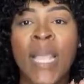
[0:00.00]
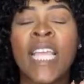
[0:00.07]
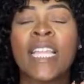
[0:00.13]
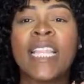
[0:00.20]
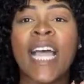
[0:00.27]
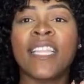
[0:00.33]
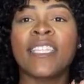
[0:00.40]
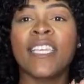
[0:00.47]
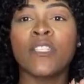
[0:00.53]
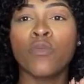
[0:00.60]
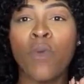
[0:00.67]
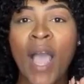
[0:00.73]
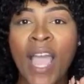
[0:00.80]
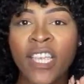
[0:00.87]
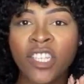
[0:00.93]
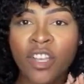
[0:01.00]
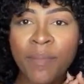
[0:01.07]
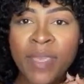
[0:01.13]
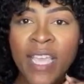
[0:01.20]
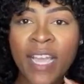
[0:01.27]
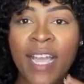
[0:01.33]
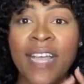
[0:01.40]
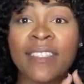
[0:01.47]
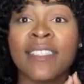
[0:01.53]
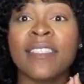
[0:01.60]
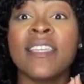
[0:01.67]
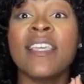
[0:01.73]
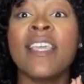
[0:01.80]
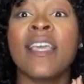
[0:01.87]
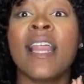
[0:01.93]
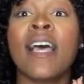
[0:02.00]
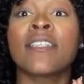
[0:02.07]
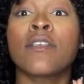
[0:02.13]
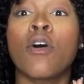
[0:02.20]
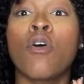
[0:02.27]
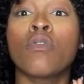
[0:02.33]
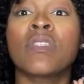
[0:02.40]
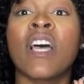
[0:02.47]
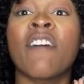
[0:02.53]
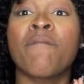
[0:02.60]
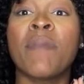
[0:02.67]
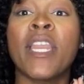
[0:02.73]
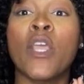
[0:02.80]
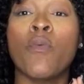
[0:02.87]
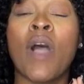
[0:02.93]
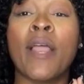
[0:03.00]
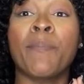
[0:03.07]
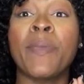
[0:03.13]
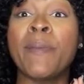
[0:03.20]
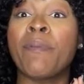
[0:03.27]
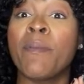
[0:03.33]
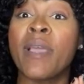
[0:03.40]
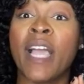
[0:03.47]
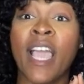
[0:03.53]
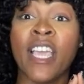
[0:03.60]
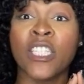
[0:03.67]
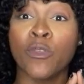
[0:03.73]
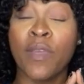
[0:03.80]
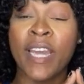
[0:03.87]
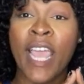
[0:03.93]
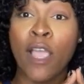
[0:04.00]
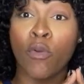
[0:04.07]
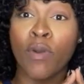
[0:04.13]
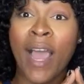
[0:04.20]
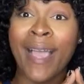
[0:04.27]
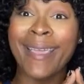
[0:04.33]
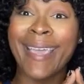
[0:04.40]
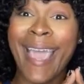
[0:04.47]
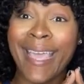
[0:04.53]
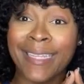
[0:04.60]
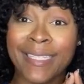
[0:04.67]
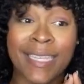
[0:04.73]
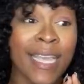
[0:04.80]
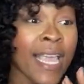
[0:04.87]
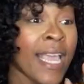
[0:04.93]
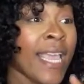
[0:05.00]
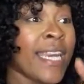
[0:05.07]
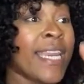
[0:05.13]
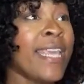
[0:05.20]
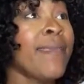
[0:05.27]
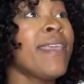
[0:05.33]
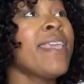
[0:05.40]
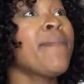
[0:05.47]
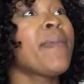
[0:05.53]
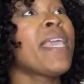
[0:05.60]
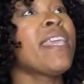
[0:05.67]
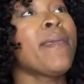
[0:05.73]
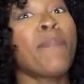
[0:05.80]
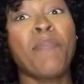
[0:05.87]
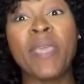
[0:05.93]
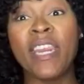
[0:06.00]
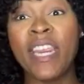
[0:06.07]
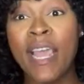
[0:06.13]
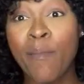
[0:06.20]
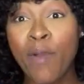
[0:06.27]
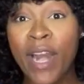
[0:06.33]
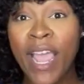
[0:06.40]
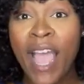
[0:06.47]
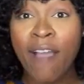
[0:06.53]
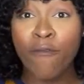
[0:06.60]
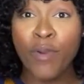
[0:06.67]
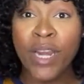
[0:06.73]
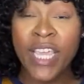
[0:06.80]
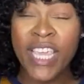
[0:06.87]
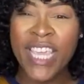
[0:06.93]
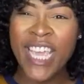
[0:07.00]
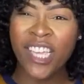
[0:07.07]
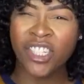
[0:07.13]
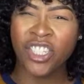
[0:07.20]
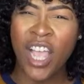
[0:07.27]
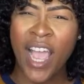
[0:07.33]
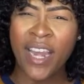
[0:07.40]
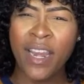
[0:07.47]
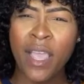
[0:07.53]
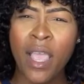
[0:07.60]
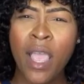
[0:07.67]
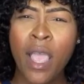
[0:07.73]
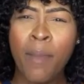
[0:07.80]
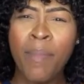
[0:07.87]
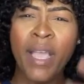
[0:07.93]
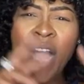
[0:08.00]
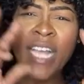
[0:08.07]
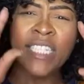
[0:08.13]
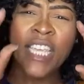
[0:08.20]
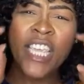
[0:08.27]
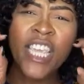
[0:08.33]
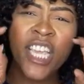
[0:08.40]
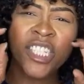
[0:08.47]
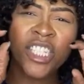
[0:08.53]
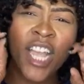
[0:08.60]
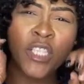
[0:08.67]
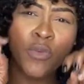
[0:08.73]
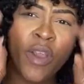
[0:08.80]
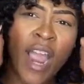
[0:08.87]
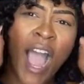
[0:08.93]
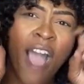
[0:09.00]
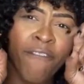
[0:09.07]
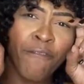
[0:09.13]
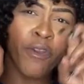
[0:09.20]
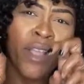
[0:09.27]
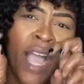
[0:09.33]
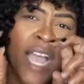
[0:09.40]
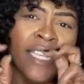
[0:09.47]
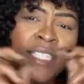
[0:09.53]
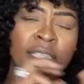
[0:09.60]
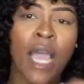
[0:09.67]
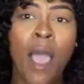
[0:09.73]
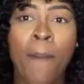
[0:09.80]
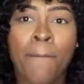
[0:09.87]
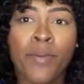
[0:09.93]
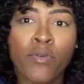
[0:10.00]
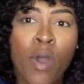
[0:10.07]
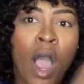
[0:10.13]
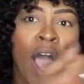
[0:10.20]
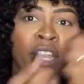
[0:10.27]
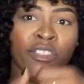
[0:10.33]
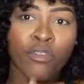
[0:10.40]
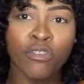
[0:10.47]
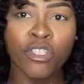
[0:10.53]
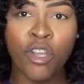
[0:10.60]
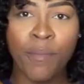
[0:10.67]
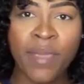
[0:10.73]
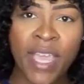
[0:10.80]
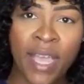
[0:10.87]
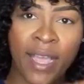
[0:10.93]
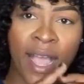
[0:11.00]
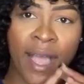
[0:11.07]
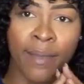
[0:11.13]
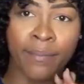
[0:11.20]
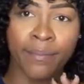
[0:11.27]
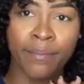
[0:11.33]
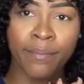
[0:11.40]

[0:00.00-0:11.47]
that is why Jamaica stayed as out of many one people. Because yes, when they could have get the pity them what they have with the Asian, because the Asians were Africans brought to Jamaica,